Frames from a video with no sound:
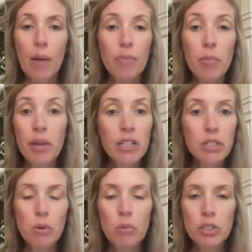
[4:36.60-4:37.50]
the
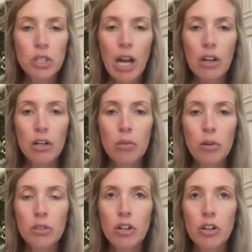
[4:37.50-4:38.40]
biggest one was childhood
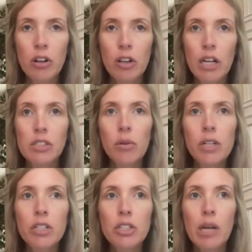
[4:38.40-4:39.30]
emotional neglect. So
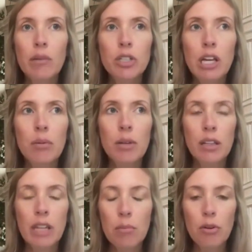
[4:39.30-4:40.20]
each time she gave me a
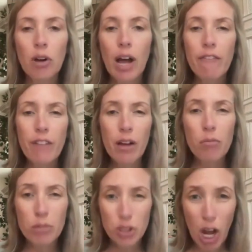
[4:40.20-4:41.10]
label, I
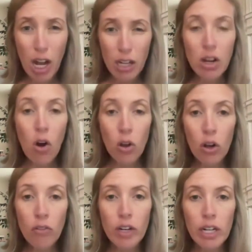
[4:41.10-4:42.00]
felt shocked all
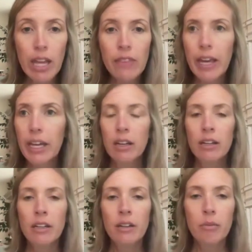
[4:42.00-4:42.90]
over again. Like,
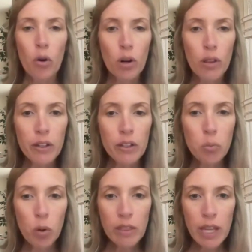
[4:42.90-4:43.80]
hold on, there's
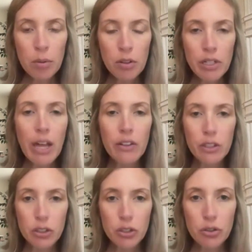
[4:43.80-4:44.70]
1 label, now
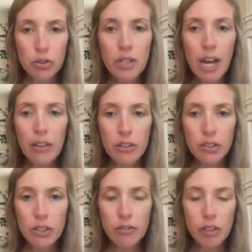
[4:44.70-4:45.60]
there's 2, now
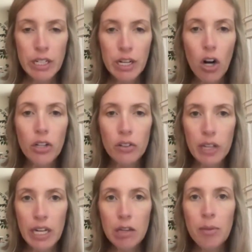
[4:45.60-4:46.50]
there's 3. Are you
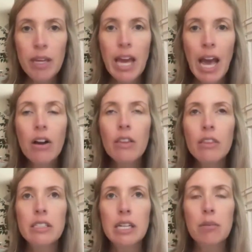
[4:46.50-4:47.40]
kidding me? How could
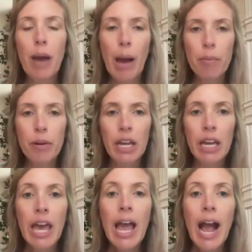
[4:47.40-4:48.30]
this keep
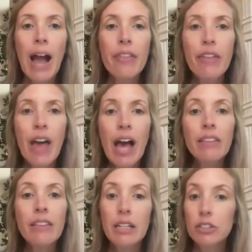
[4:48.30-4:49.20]
happening? And then
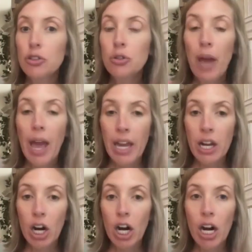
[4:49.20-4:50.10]
that led to
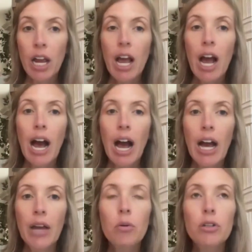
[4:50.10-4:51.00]
anger.
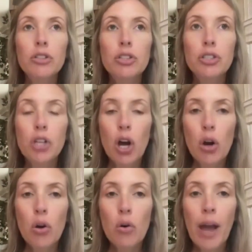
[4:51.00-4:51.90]
I was
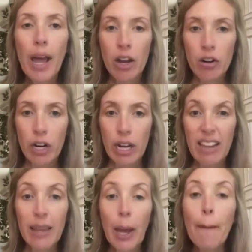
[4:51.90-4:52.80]
so angry,
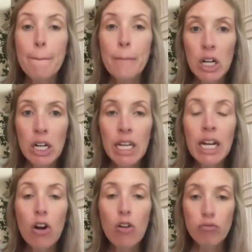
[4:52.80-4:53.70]
like
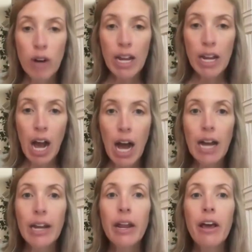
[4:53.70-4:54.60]
burning red
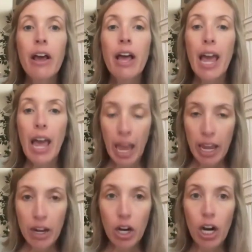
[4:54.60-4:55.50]
hot
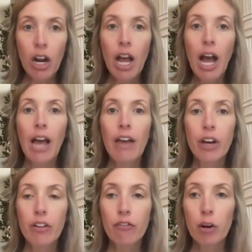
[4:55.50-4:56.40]
anger. I
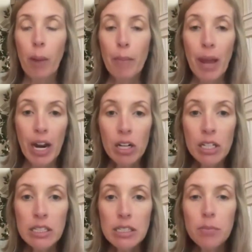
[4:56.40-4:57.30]
felt it for my
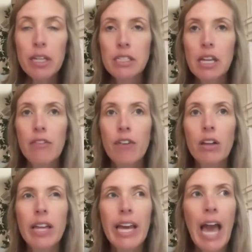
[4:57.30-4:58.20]
parents because I
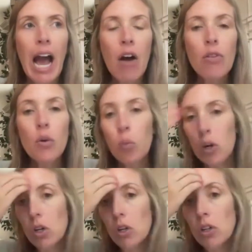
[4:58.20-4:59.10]
felt like, how in the
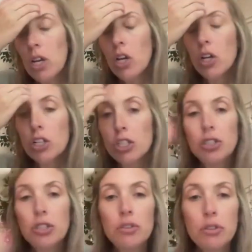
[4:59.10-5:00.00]
world could
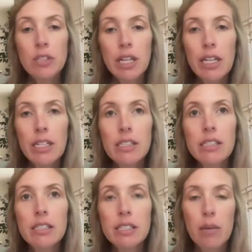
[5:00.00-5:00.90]
you
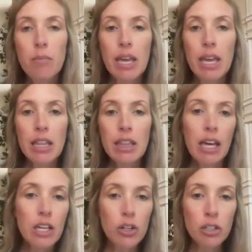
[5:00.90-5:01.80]
this to me?
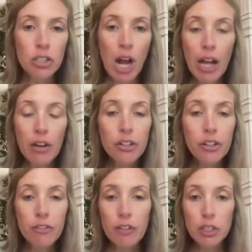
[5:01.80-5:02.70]
Like, your child,
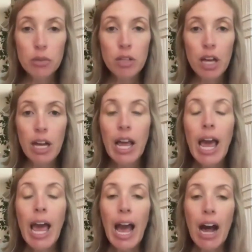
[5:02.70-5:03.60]
your flesh and blood.
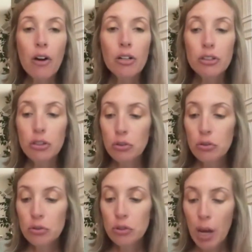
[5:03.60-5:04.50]
How could
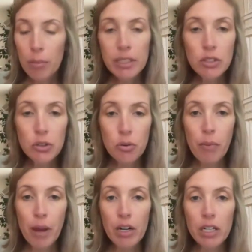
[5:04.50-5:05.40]
you come into a
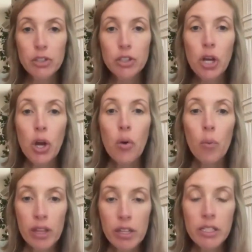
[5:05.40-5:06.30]
marriage
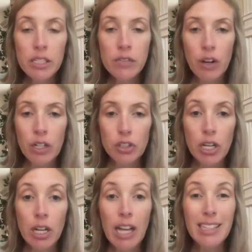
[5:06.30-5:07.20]
with
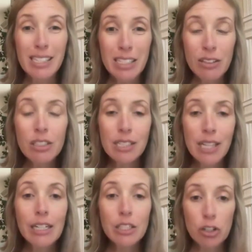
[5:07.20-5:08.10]
dysfunction and still
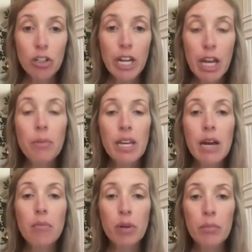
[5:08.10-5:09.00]
decide to create me
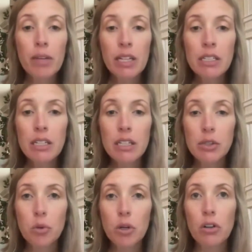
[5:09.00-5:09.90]
and bring me into
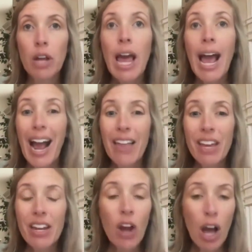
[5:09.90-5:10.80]
this world and
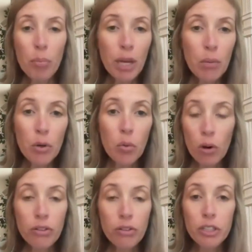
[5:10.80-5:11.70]
then not be able to
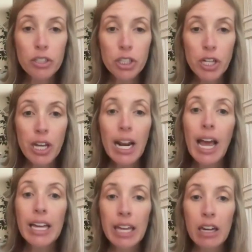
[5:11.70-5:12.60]
work through your shit
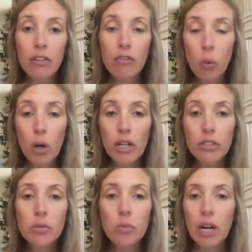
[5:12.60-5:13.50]
and get a
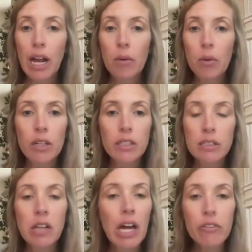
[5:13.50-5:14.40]
divorce when I
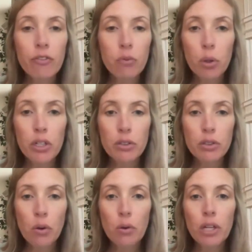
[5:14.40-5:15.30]
was not even 4 years
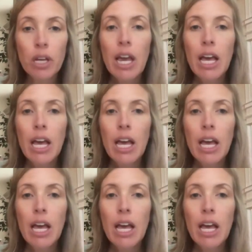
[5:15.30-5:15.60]
old?